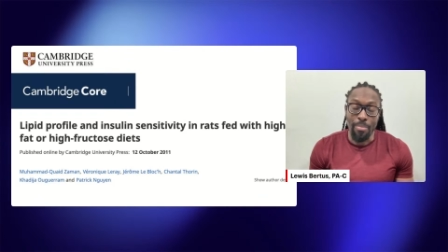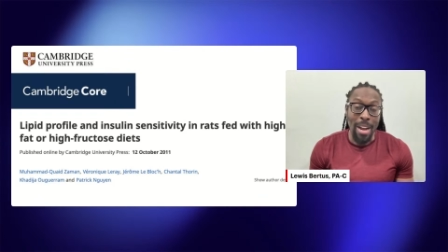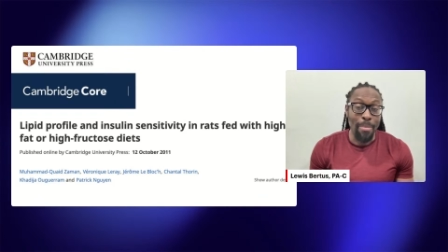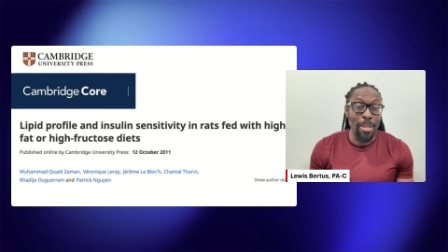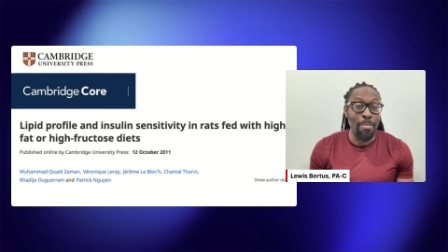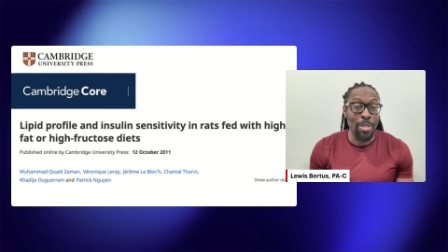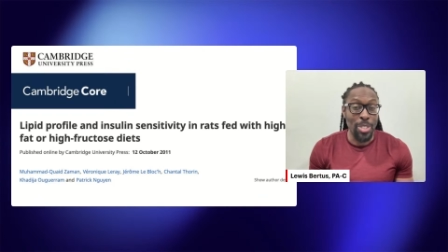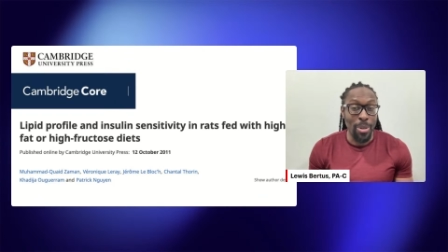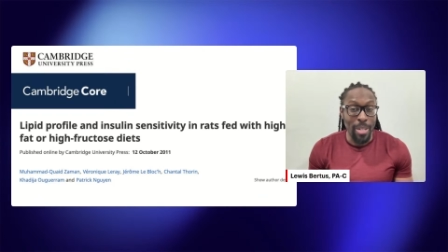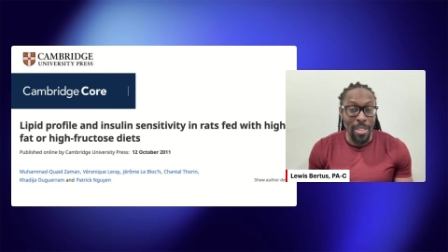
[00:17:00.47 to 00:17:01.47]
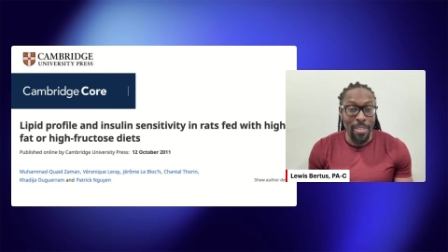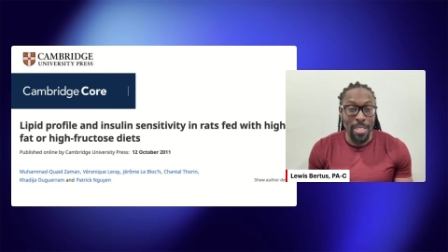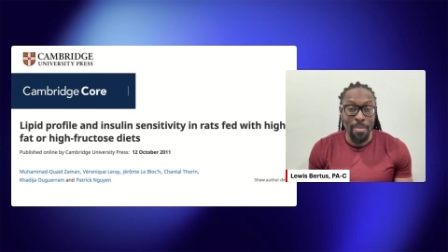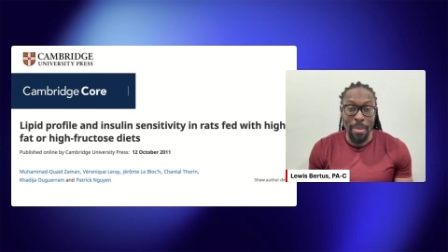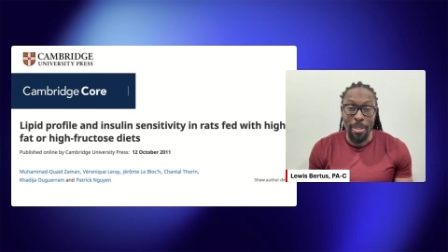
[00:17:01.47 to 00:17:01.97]
Probably the majority of
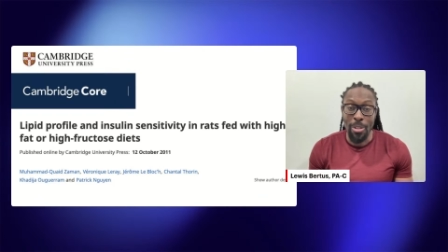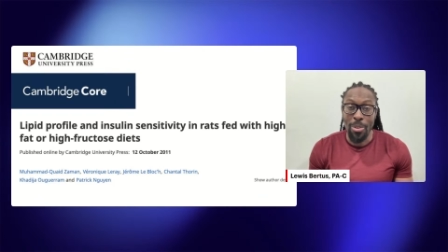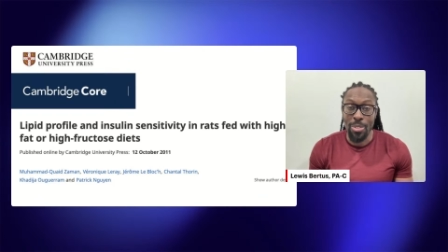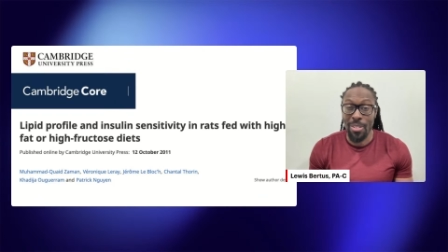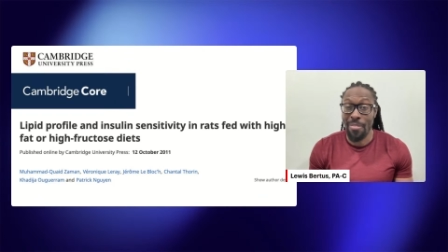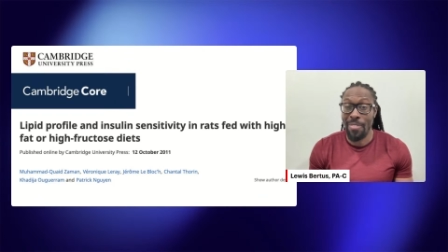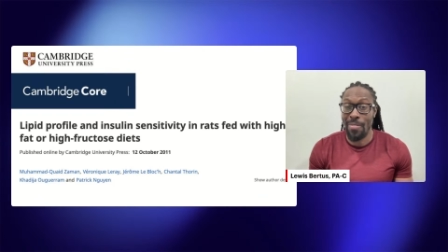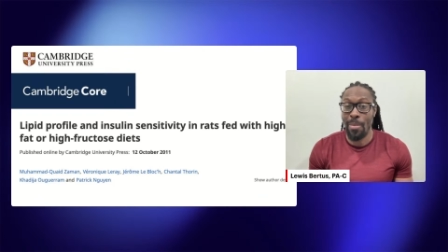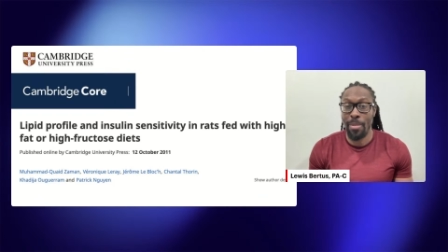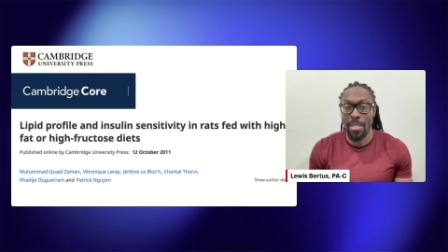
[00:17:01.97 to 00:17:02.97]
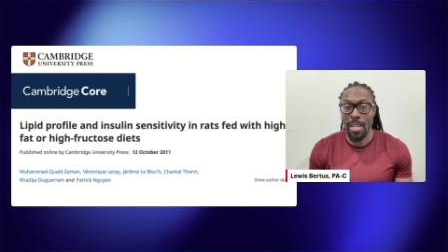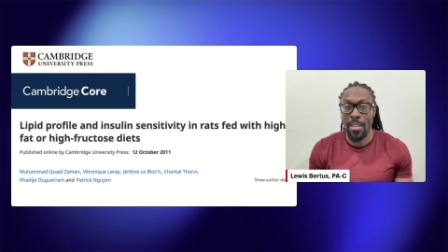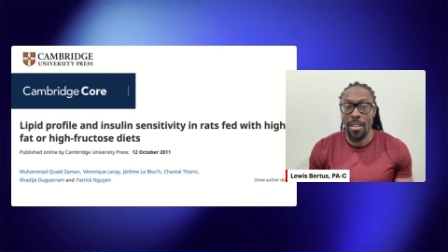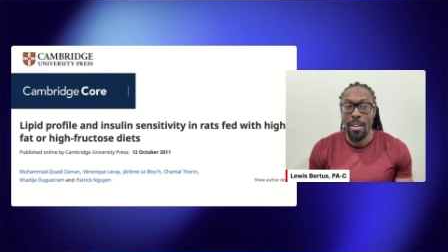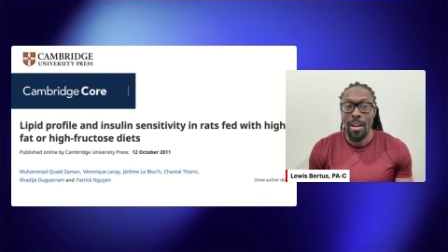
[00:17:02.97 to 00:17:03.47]
us may be closer to
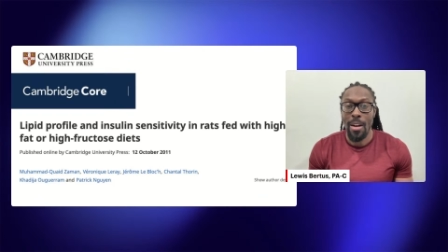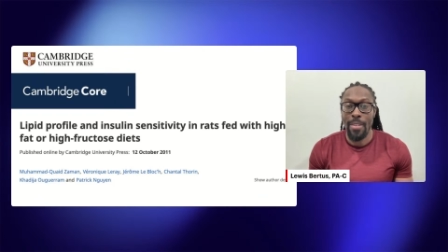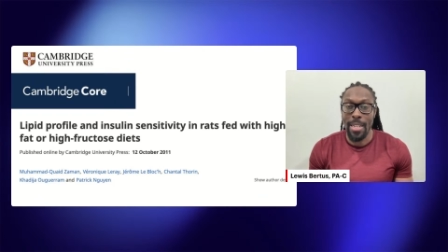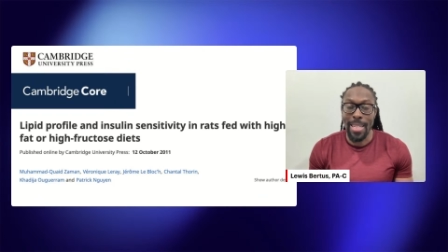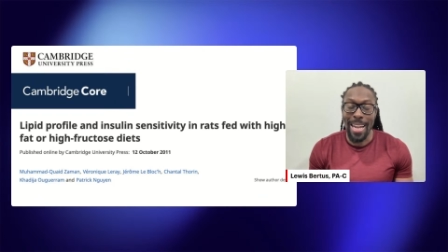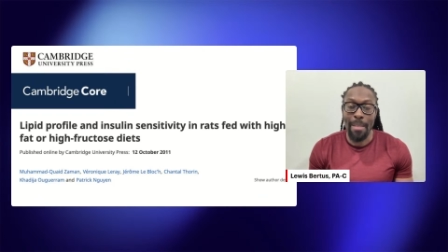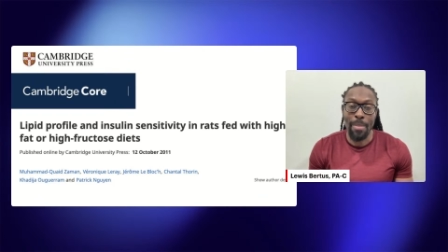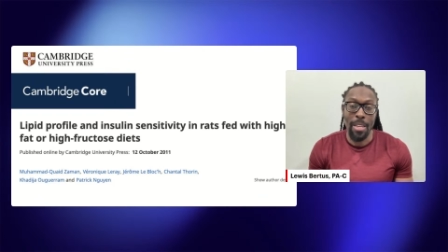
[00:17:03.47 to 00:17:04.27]
50% of our diet